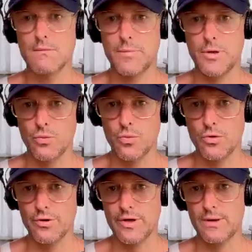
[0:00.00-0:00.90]

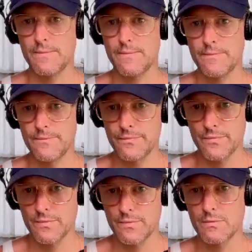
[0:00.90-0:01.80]
engineers and all the
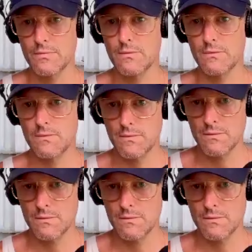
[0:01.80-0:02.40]
consultants